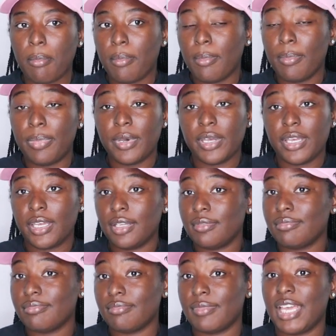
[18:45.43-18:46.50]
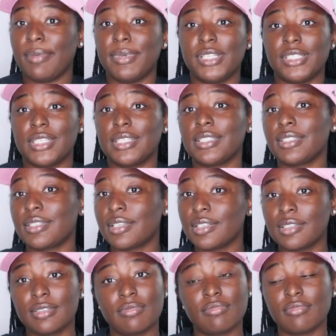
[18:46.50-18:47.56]
but maybe just
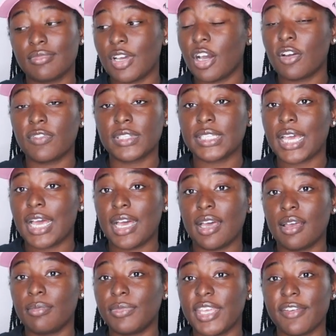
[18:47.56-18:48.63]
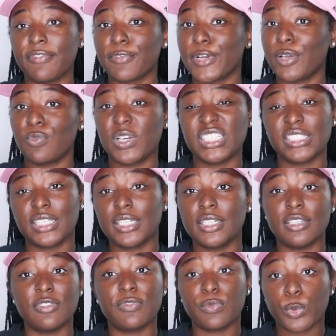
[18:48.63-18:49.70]
over time, that friend wasn't
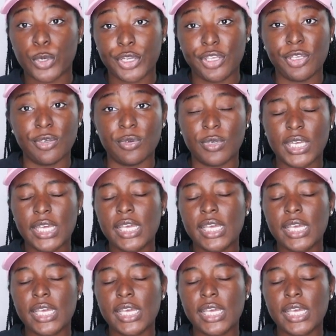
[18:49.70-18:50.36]
good for you,